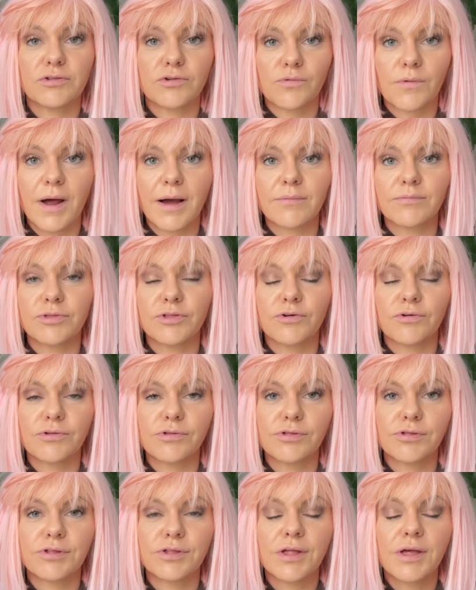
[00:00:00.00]
around
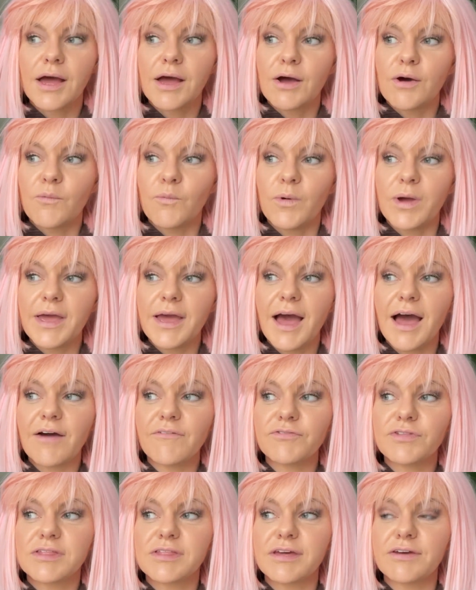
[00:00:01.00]
us. We
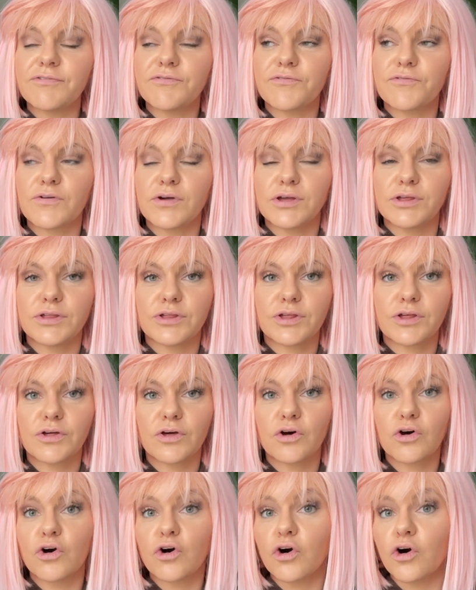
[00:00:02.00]
have different
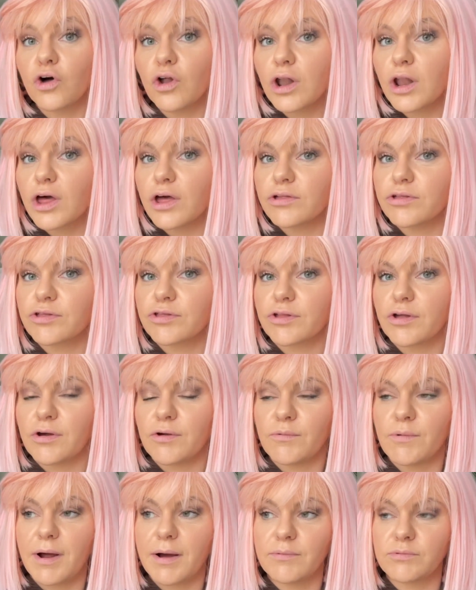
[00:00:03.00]
colours
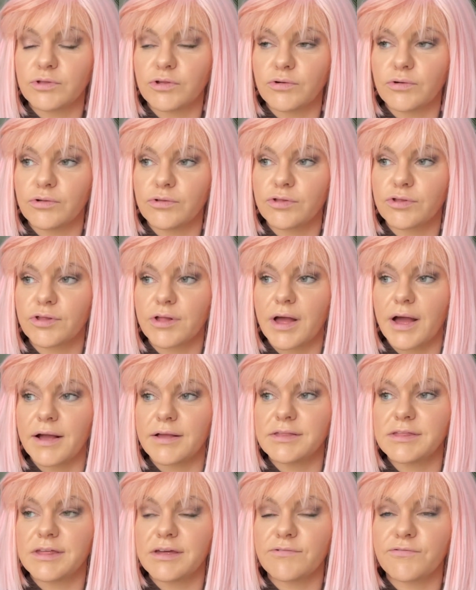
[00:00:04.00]
around us
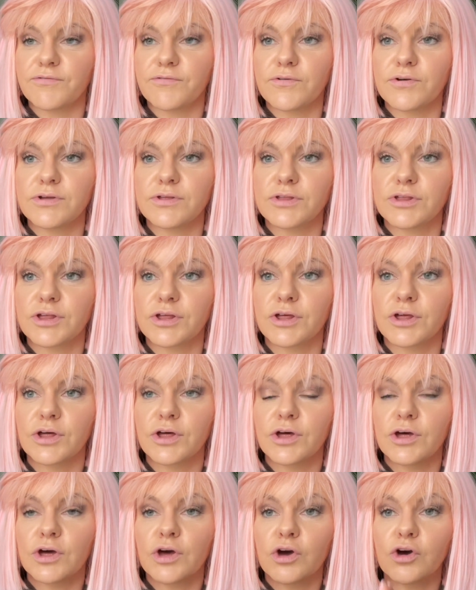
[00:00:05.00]
and different
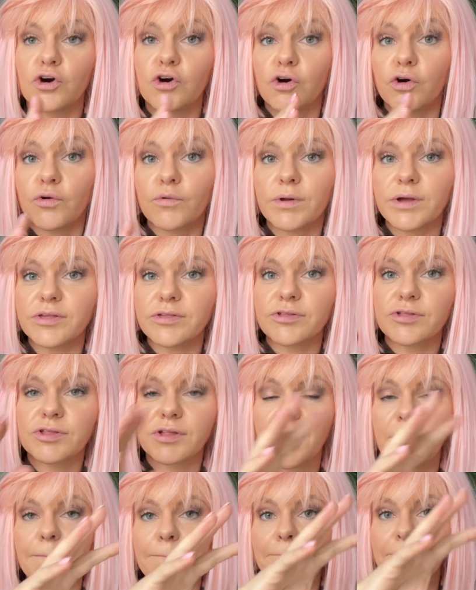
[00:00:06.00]
currents
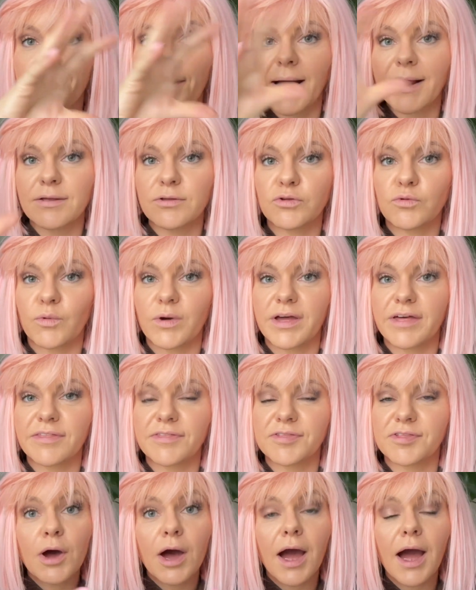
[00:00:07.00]
and
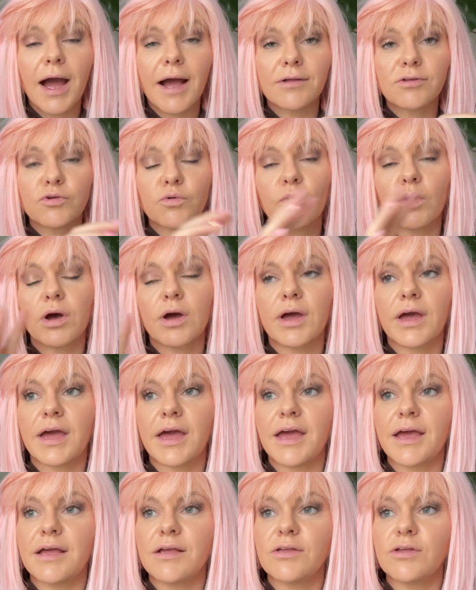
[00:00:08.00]
bandwidths. And
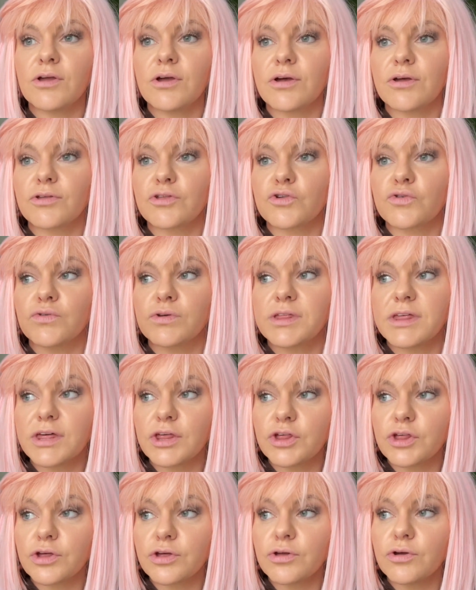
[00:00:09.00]
in
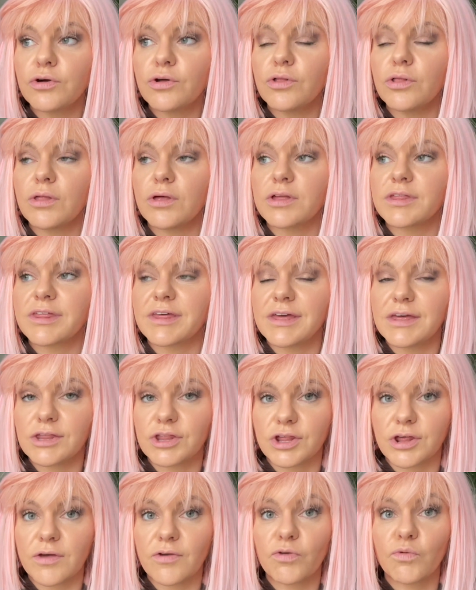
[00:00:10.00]
traditional
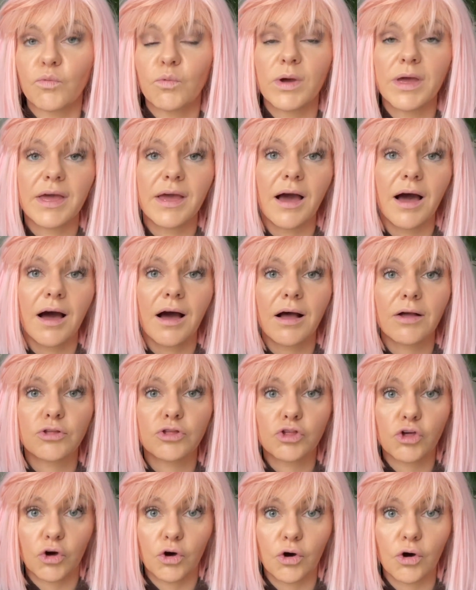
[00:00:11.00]
teachings, we are
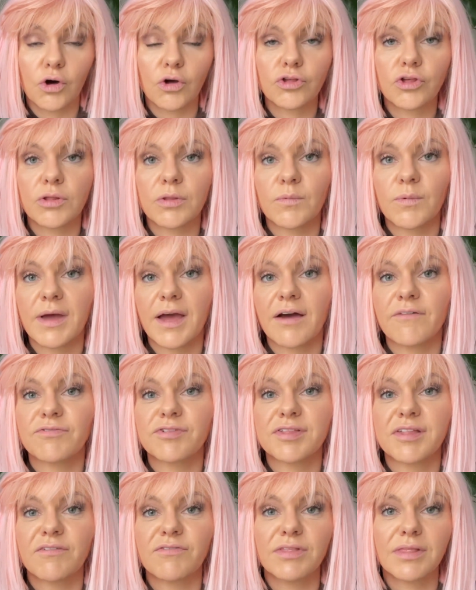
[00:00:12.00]
taught that we have
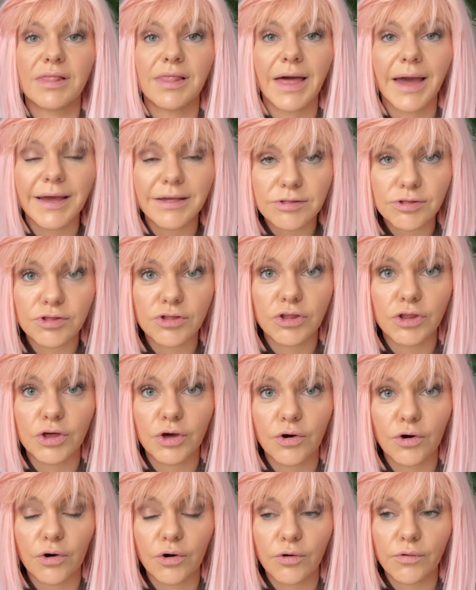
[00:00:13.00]
7 layers to the
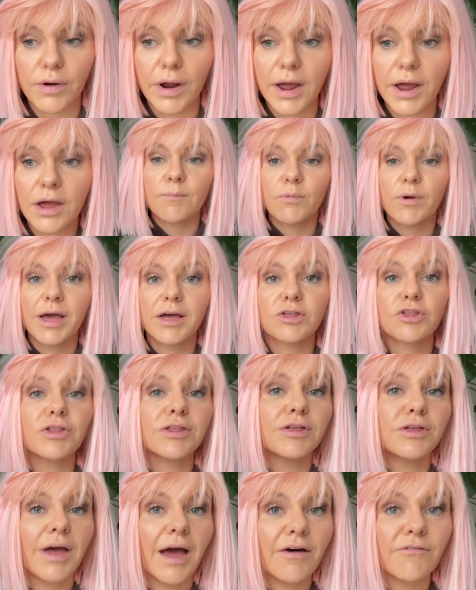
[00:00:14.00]
aura. We
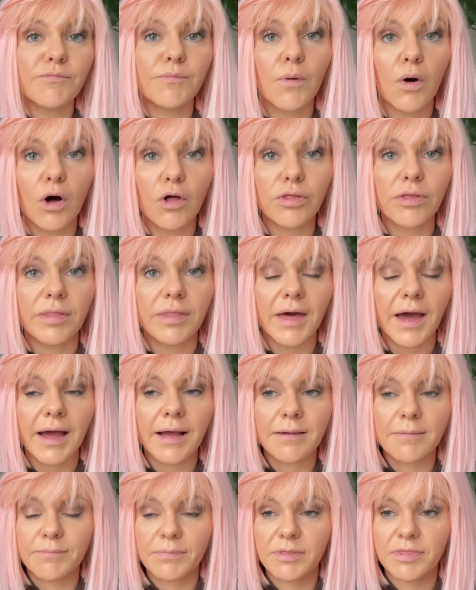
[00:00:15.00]
actually have more than that,
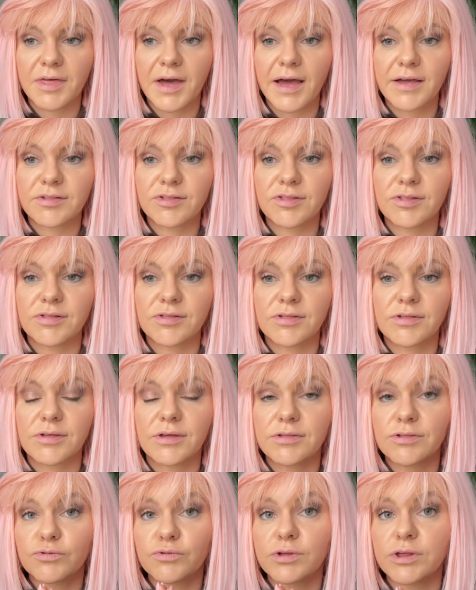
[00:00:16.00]
but that's
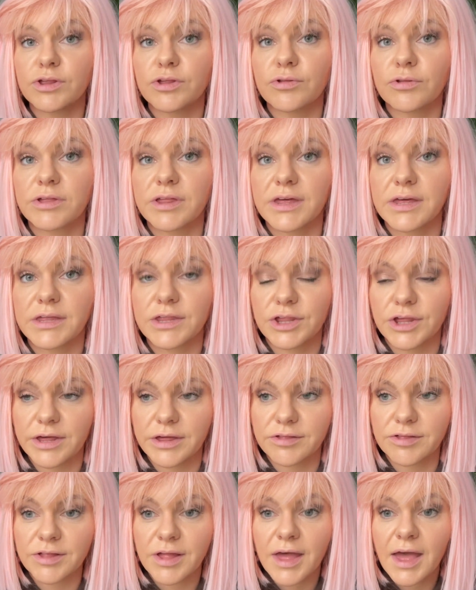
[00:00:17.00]
traditional
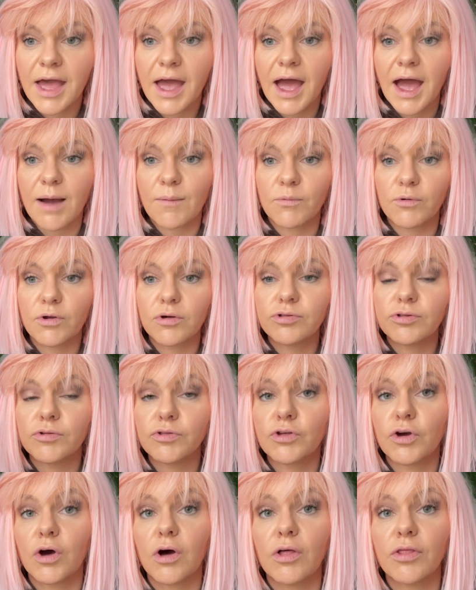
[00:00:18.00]
teachings. And we're also
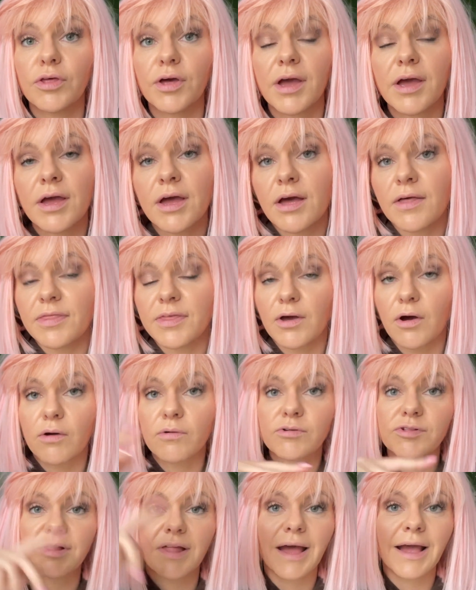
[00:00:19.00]
taught that the
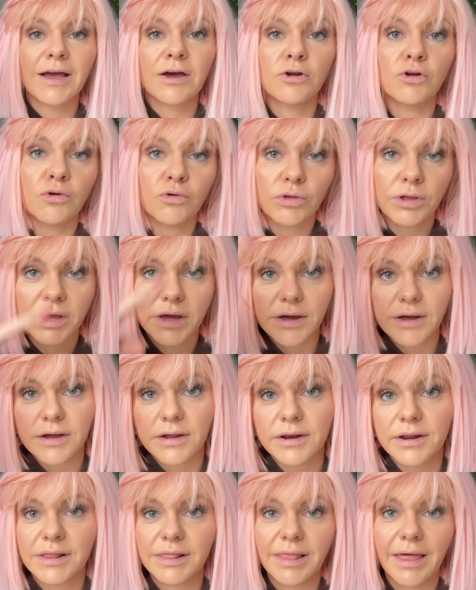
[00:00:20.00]
aura is like an
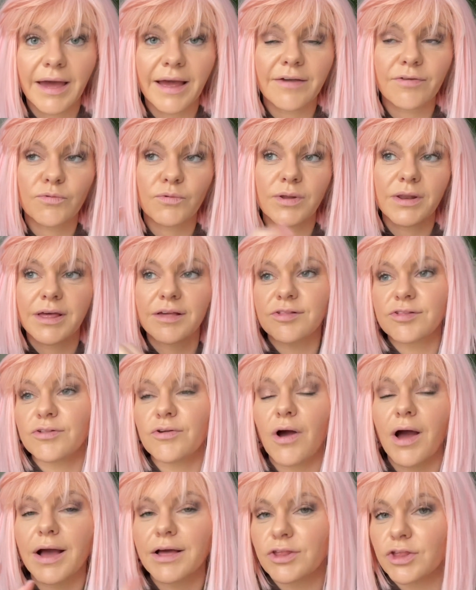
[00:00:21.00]
onion in layers, when it's
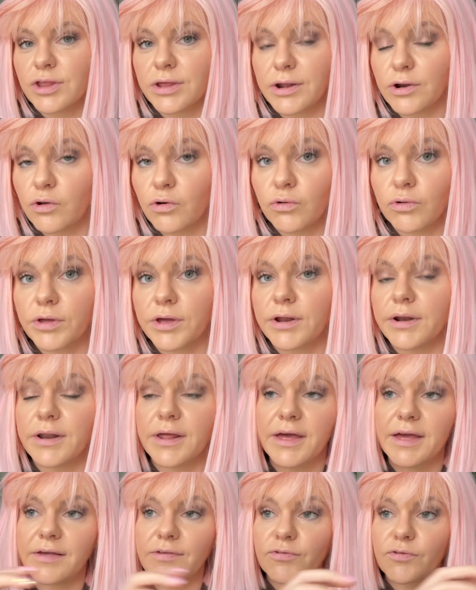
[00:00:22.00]
not actually an onion.
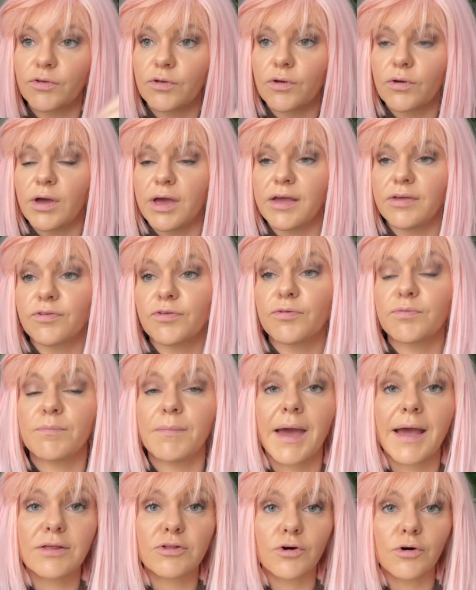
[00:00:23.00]
It's
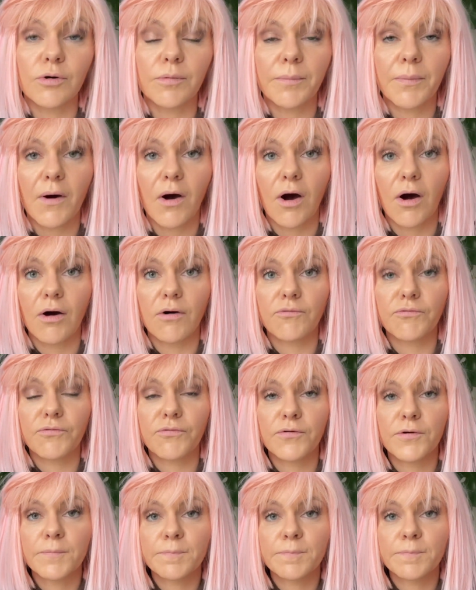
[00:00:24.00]
made up of